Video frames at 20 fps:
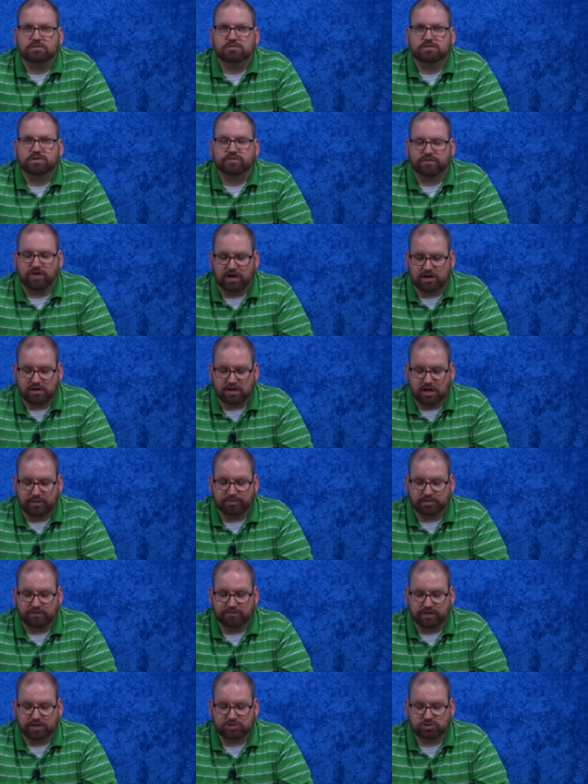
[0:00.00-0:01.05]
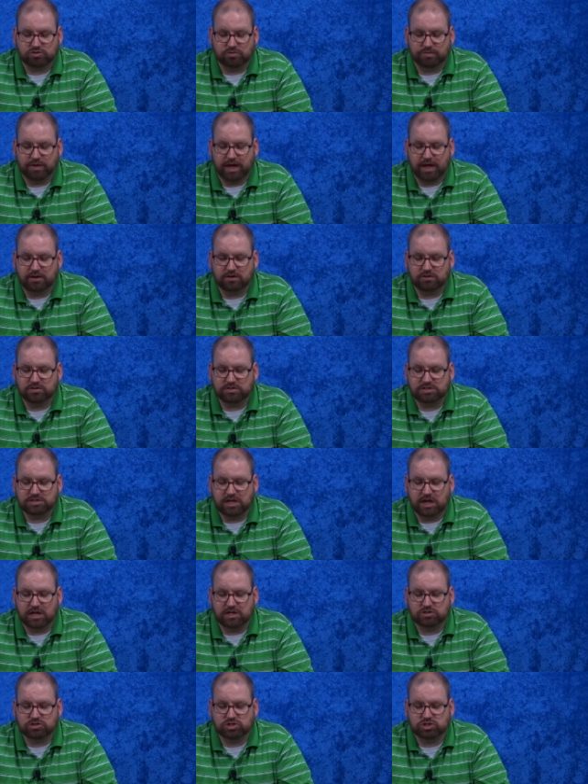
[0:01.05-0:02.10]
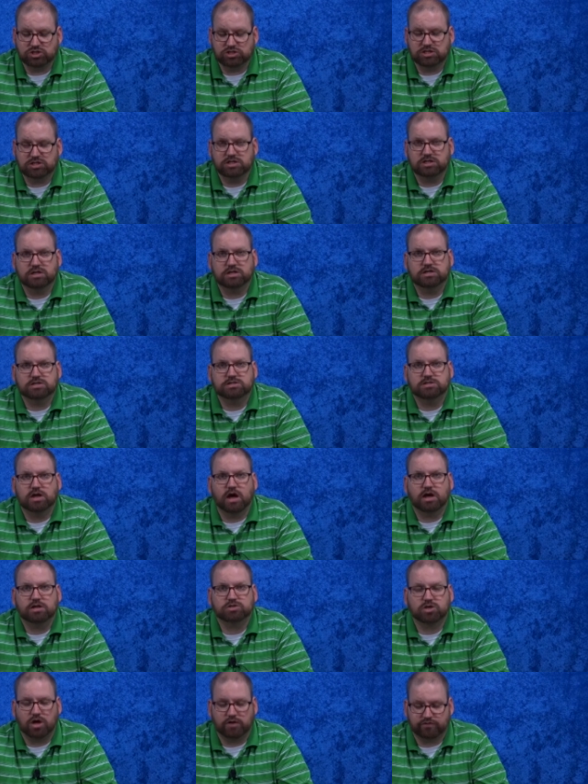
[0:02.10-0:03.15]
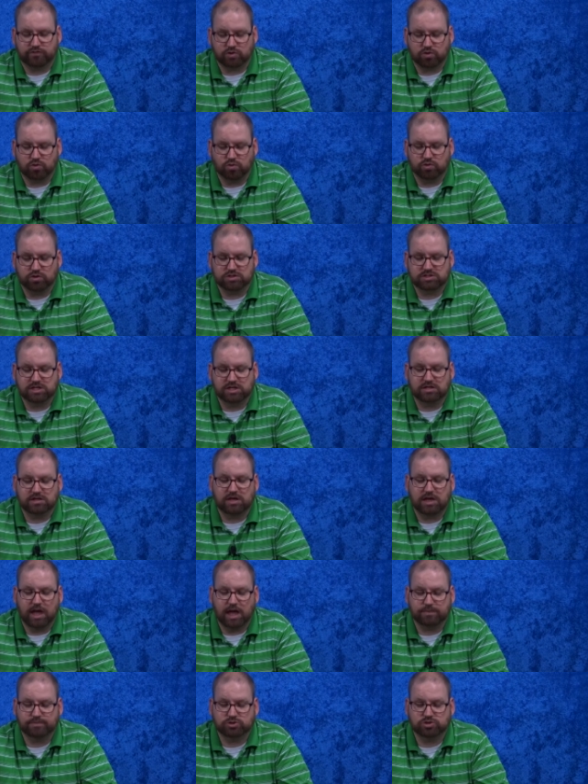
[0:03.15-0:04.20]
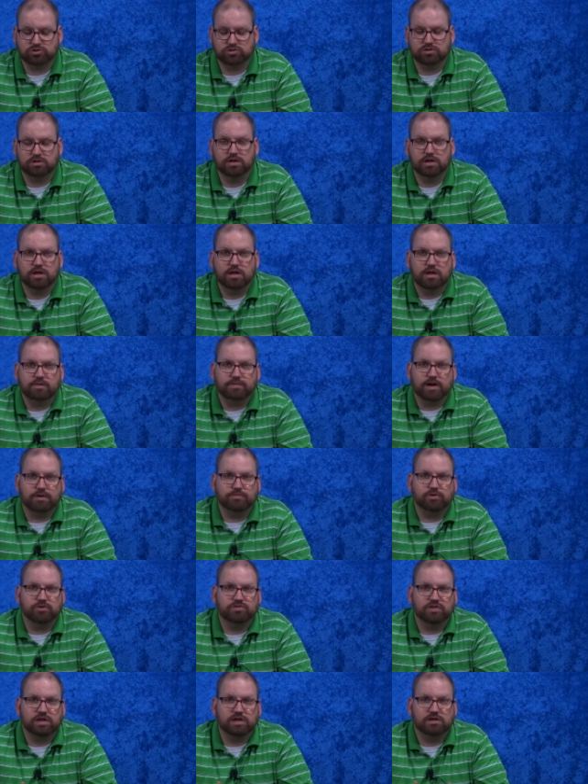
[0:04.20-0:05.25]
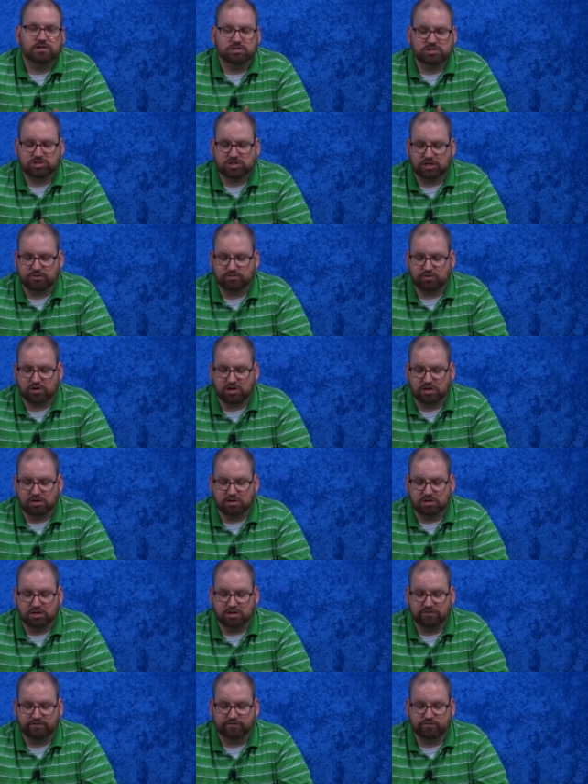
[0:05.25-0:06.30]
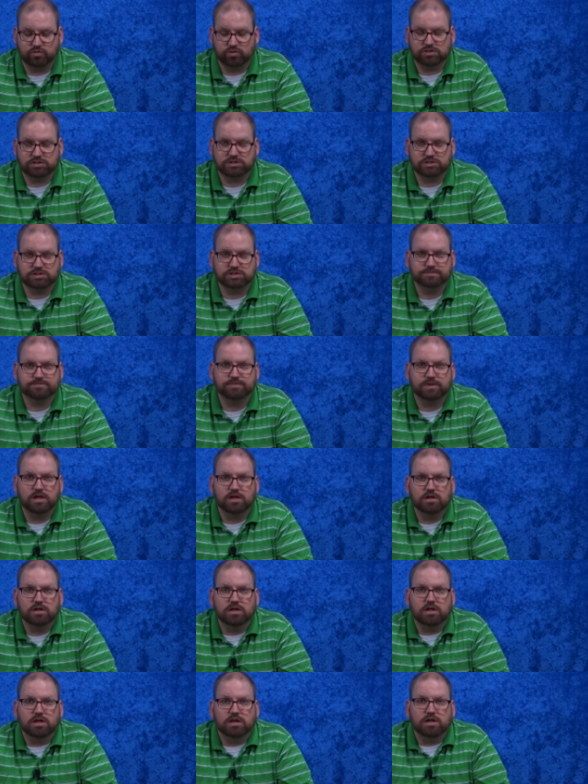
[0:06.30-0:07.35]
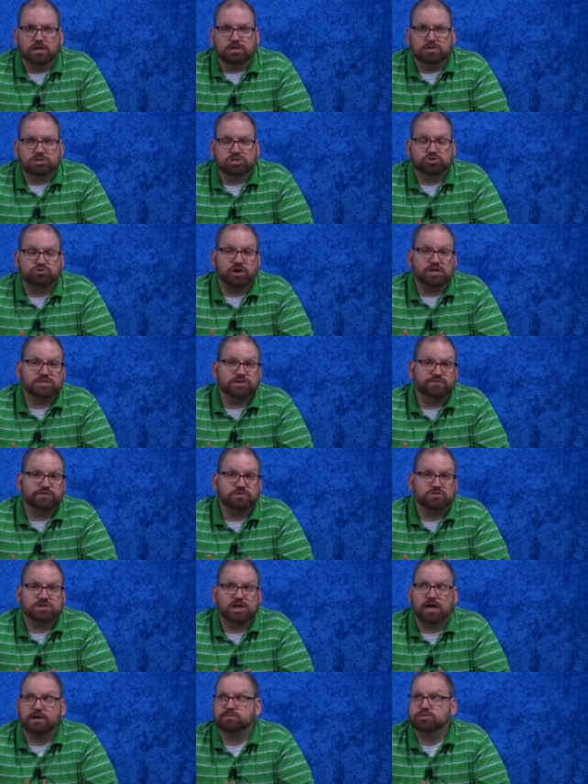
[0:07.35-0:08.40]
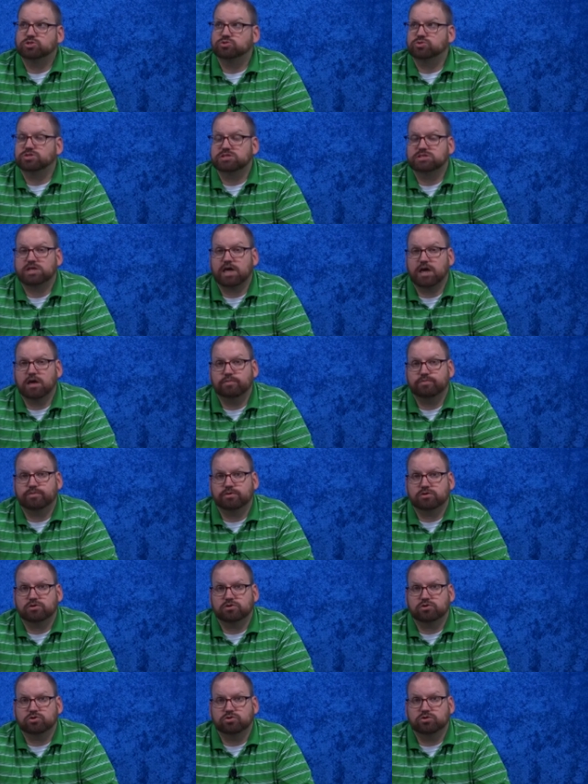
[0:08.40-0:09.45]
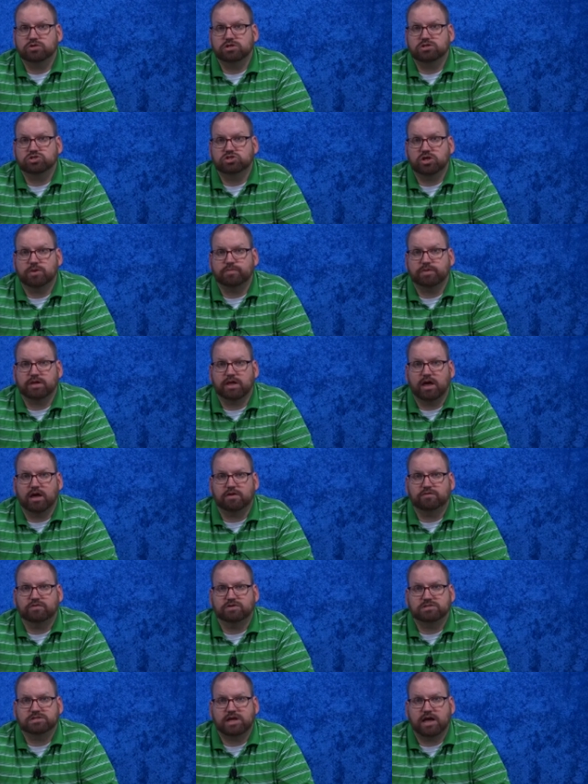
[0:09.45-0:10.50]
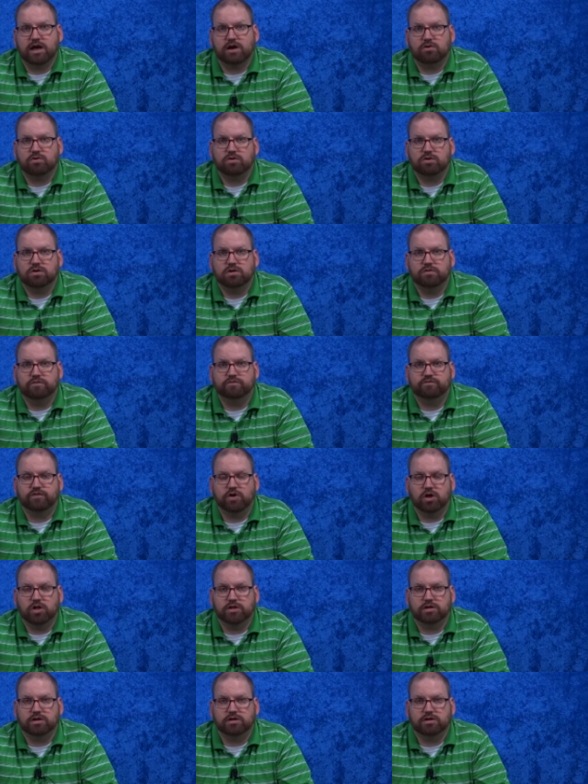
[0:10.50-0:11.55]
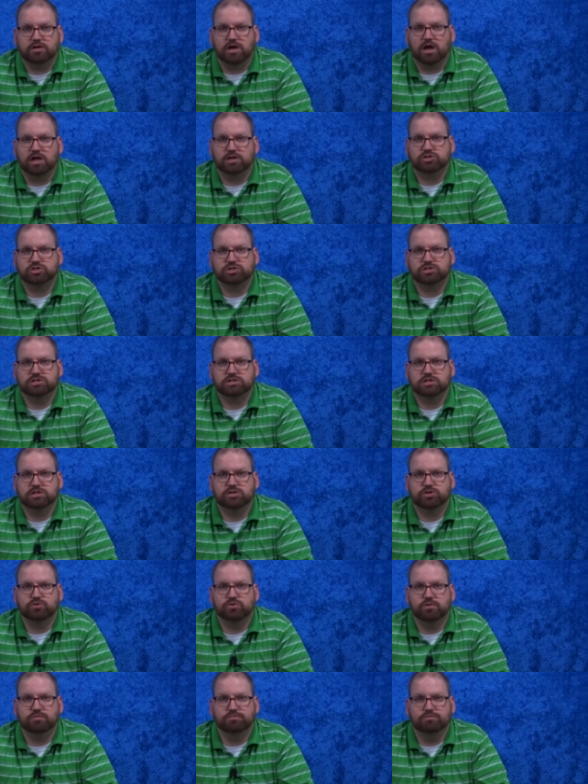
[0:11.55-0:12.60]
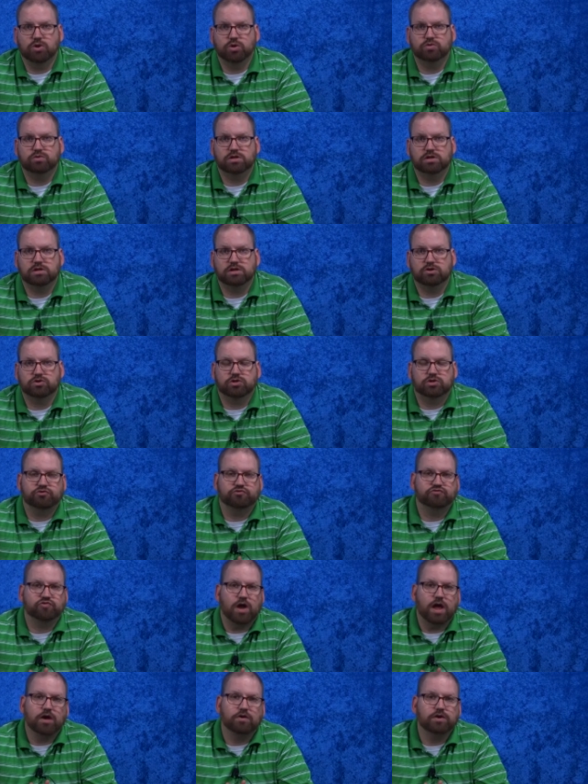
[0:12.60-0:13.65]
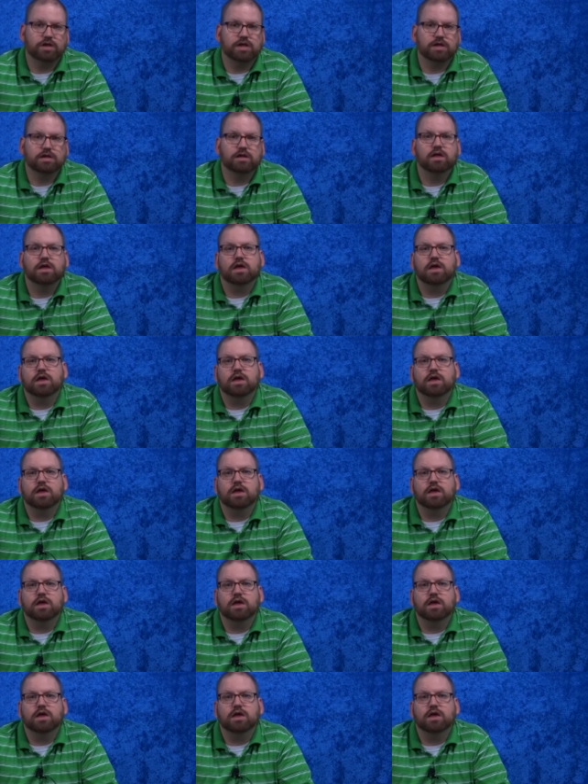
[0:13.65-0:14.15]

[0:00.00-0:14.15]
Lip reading: to fight a couple of extra battles, and she is knocked off her horse and captured by both English and Burgundian forces. She tries a few times to escape, including jumping out of a tower and falling unconsciously into a moat and nearly drowning.